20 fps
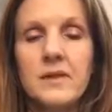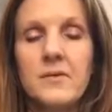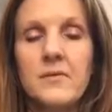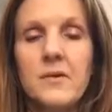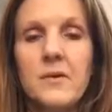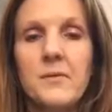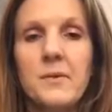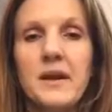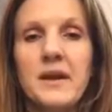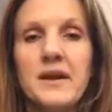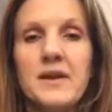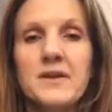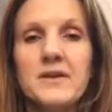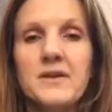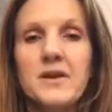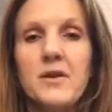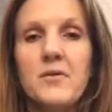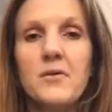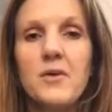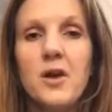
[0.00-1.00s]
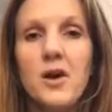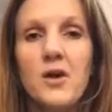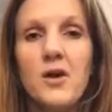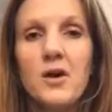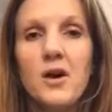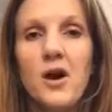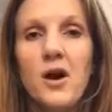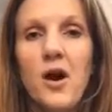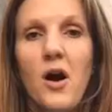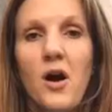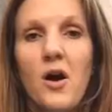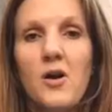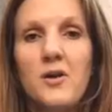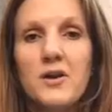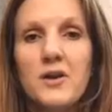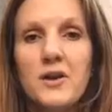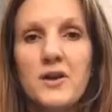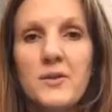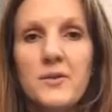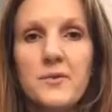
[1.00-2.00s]
Where we can no longer
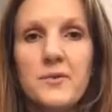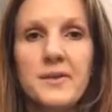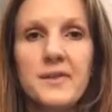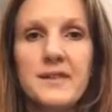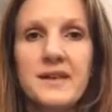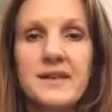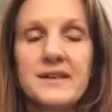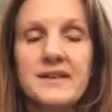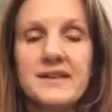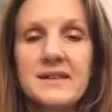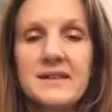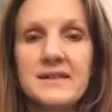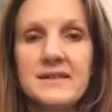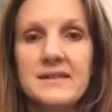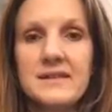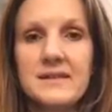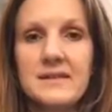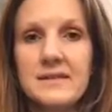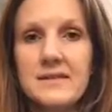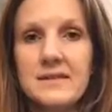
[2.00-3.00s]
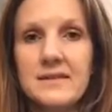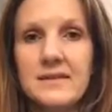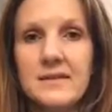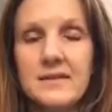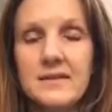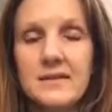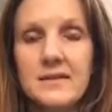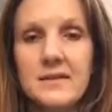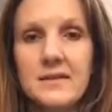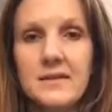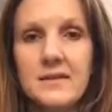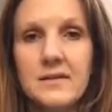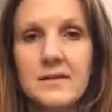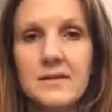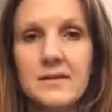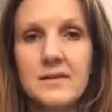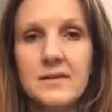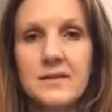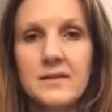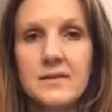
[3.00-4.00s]
argue with existence.
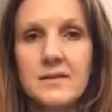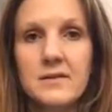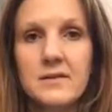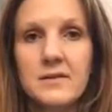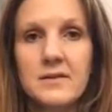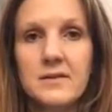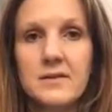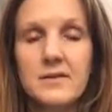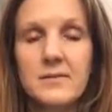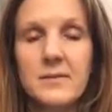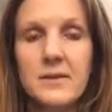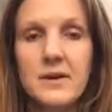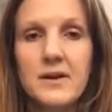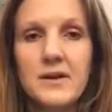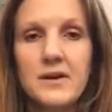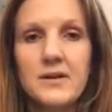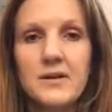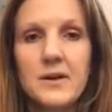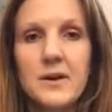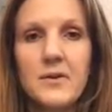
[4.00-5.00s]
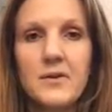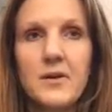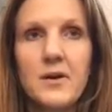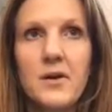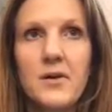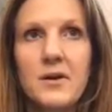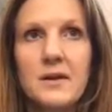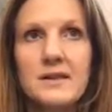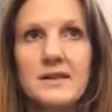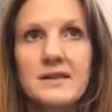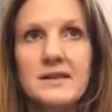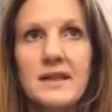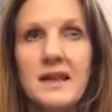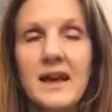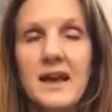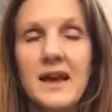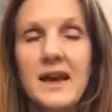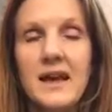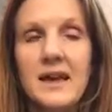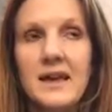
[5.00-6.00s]
We can no longer
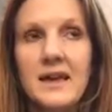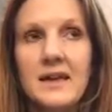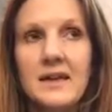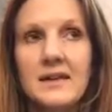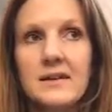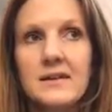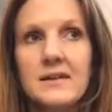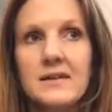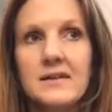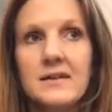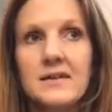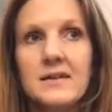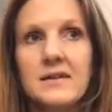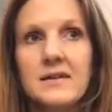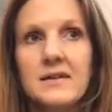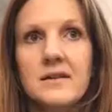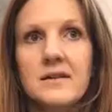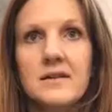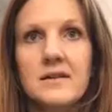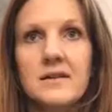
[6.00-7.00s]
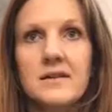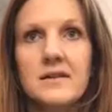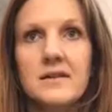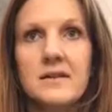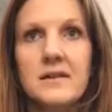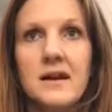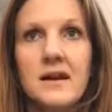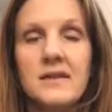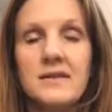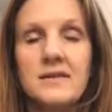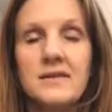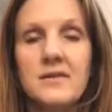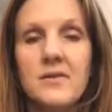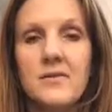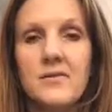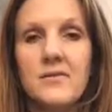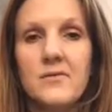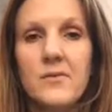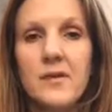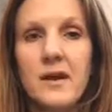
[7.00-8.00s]
say, that's
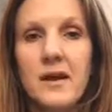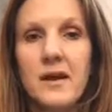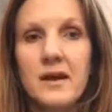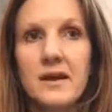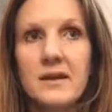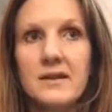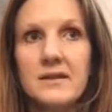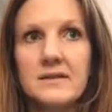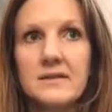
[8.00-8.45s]
not right.